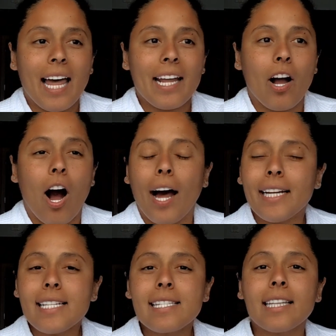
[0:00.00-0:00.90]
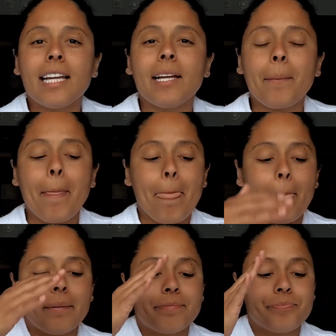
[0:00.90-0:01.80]
Like, honestly,
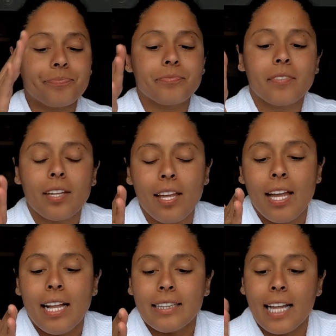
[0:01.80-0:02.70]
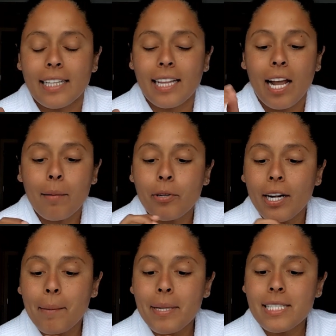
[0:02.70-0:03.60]
like, they
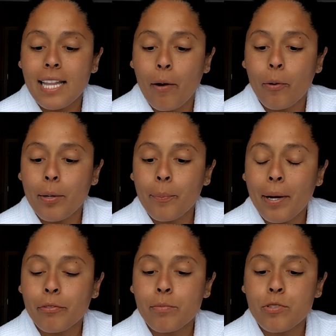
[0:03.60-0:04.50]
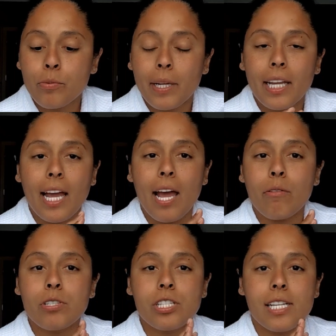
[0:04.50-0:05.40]
upgraded me to that 1 bedroom suite. It
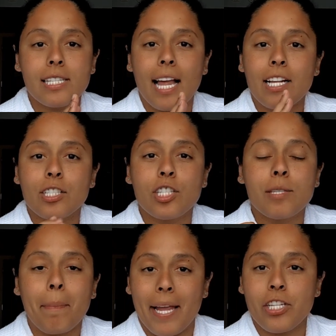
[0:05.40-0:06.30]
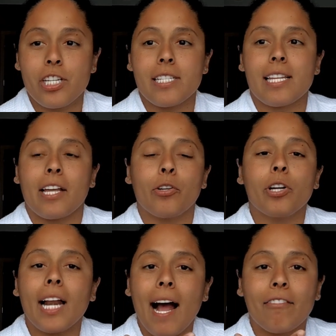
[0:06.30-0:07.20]
was just like spacious. Like, you
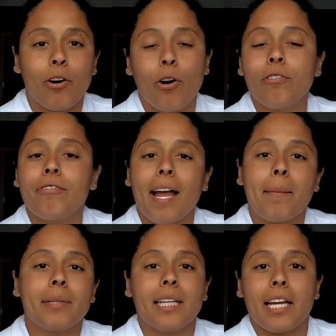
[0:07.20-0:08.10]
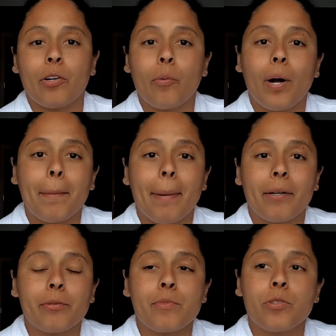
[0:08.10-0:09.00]
could have a whole family in a 1
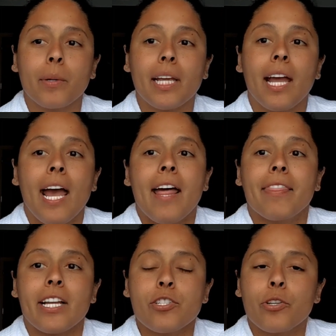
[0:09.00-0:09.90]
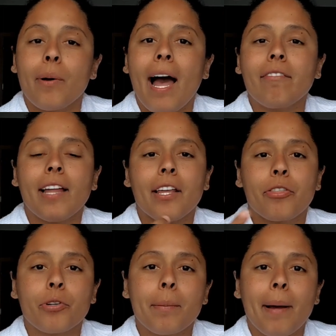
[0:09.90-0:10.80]
bedroom suite. They do have like
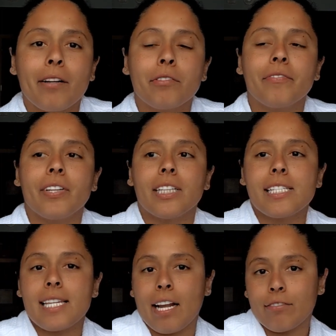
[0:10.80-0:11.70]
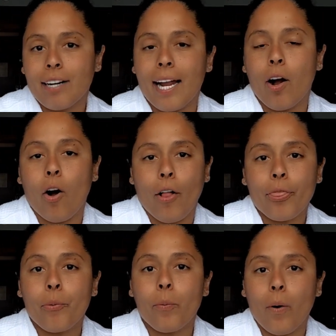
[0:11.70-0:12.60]
3 bedroom villas, like right
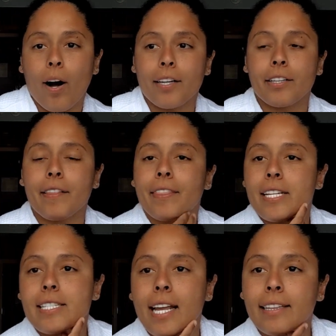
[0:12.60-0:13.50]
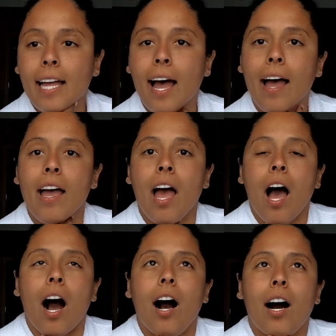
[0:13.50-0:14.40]
on the water and things like that.
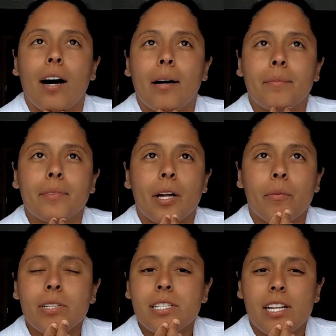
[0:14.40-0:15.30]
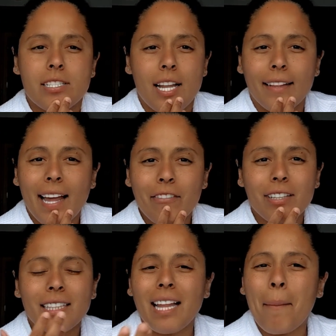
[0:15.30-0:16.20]
There's not that
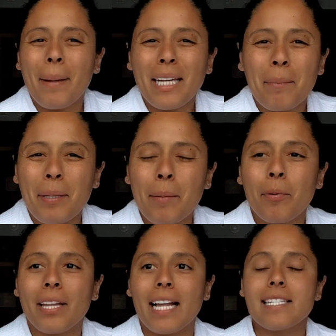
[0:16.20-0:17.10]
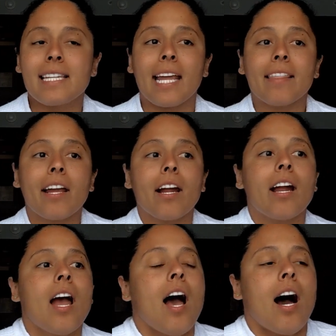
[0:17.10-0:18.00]
really that many people that stay there.